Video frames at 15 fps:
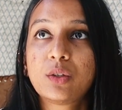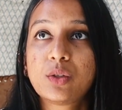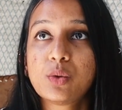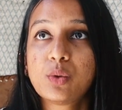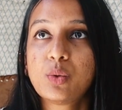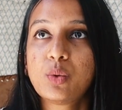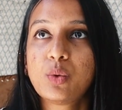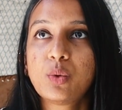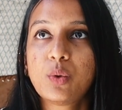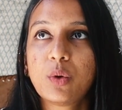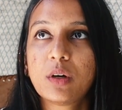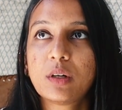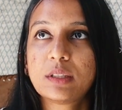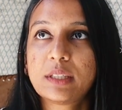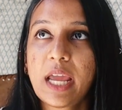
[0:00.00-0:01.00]
to
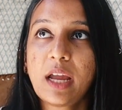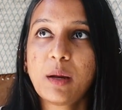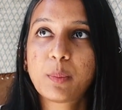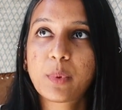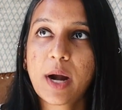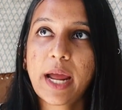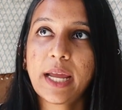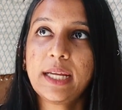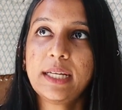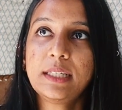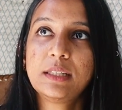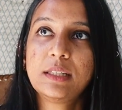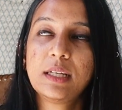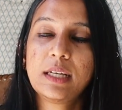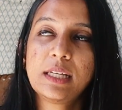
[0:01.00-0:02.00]
take
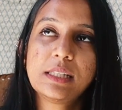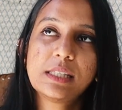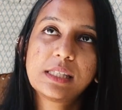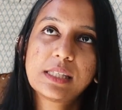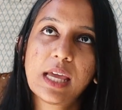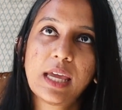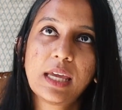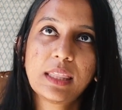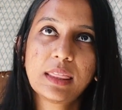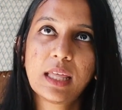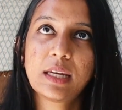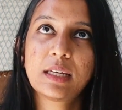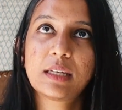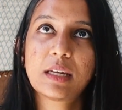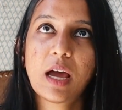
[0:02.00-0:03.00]
pride in saying
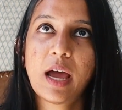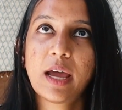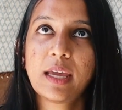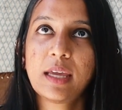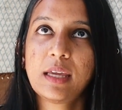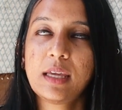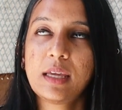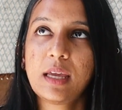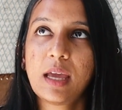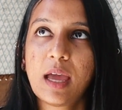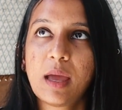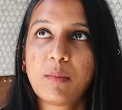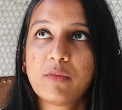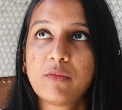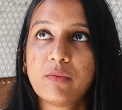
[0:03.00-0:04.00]
that i
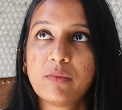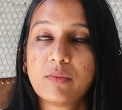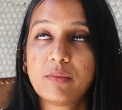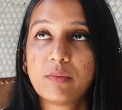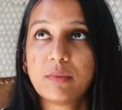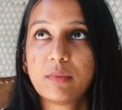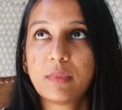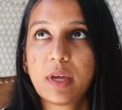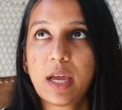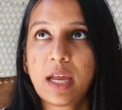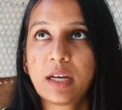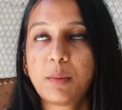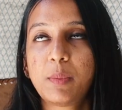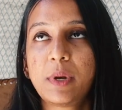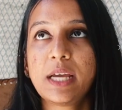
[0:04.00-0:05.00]
am
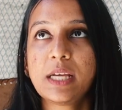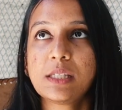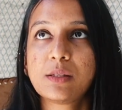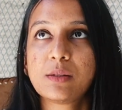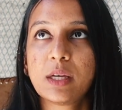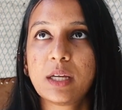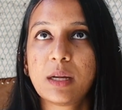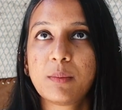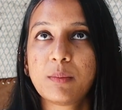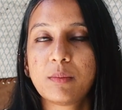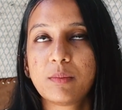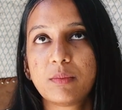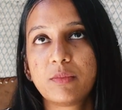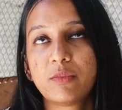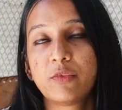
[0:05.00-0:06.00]
at a place where
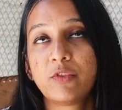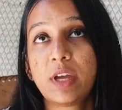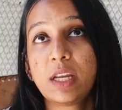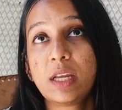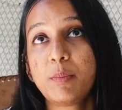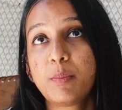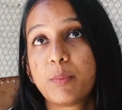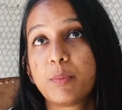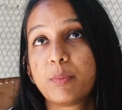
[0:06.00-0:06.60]
i'm very